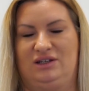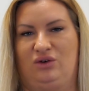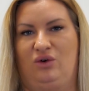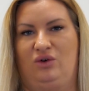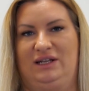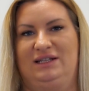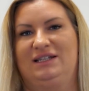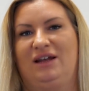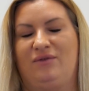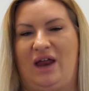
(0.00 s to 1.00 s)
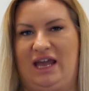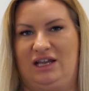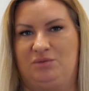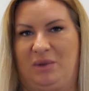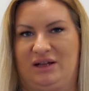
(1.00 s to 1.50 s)
according to different
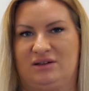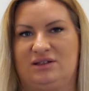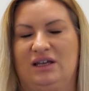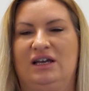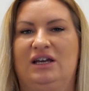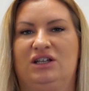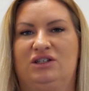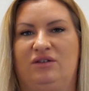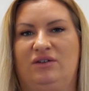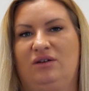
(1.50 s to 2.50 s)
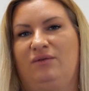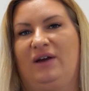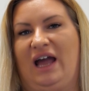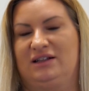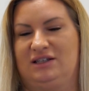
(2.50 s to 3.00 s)
age bands, so if you
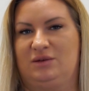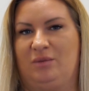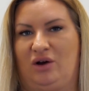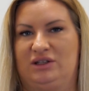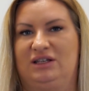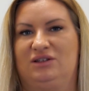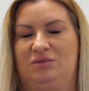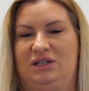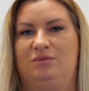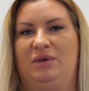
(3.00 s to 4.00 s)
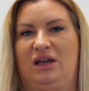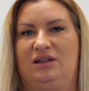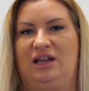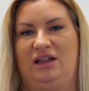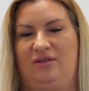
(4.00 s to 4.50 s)
forget to spot it's somebody's
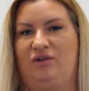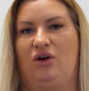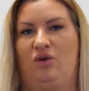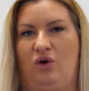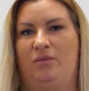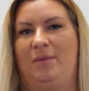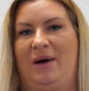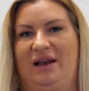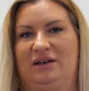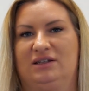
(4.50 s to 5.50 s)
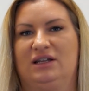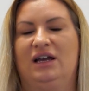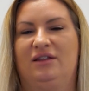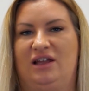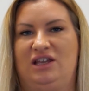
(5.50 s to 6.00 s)
birthday and they've gone up a band,
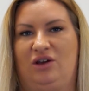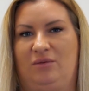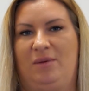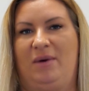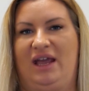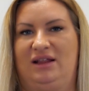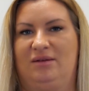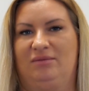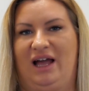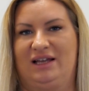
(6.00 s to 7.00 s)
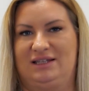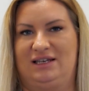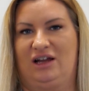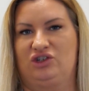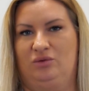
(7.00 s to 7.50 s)
then you could be paying them less
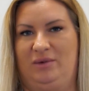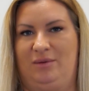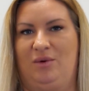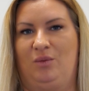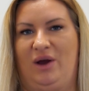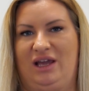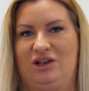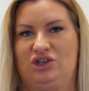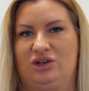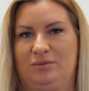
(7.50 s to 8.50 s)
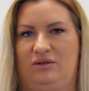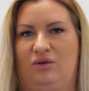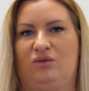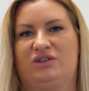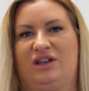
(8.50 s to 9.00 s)
than national minimum wage.
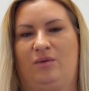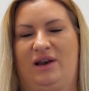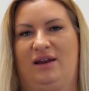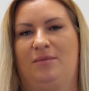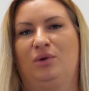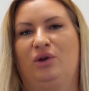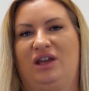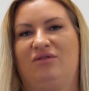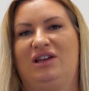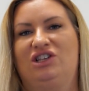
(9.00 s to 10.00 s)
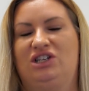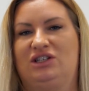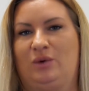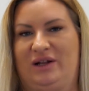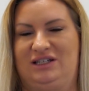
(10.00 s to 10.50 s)
Also, when an employee
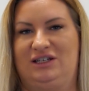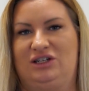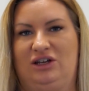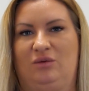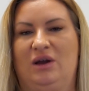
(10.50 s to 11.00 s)
reaches 22,